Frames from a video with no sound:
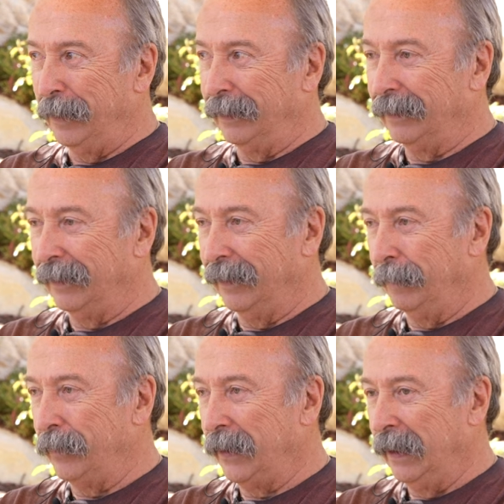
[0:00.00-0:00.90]
but
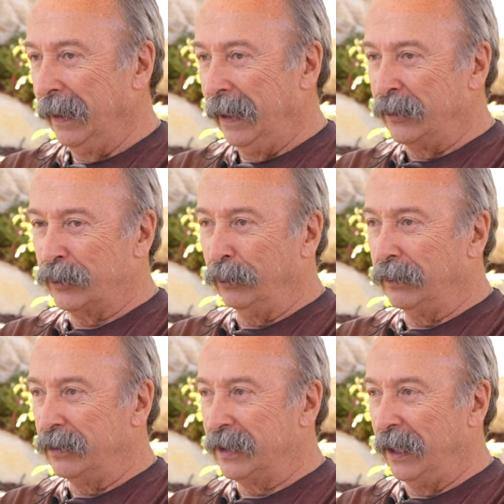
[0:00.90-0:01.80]
know, it's, it's, it's
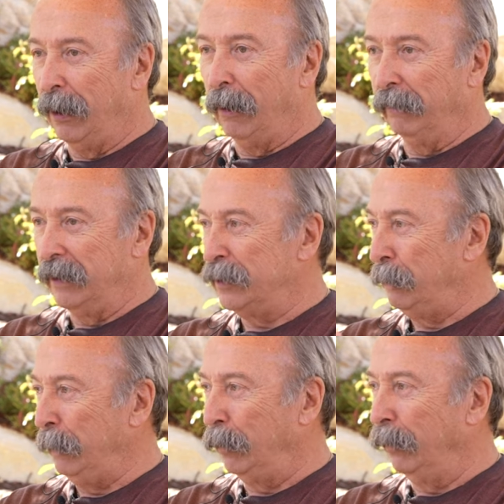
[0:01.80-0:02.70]
good to see all these
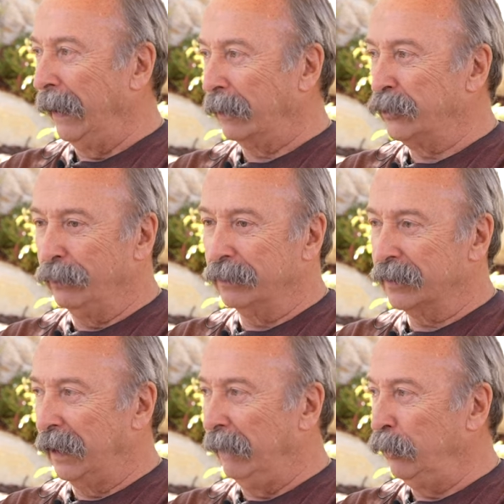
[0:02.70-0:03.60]
people
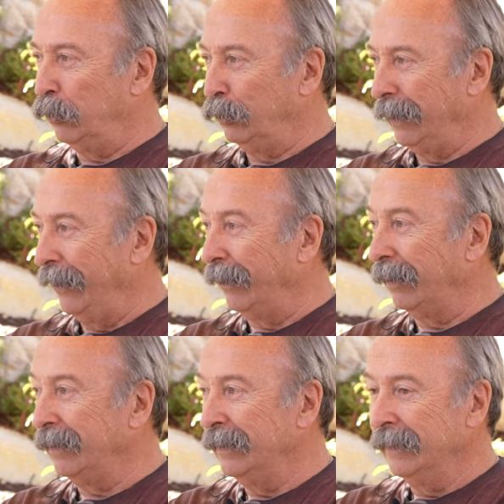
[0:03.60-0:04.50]
ex-Yugoslavia together,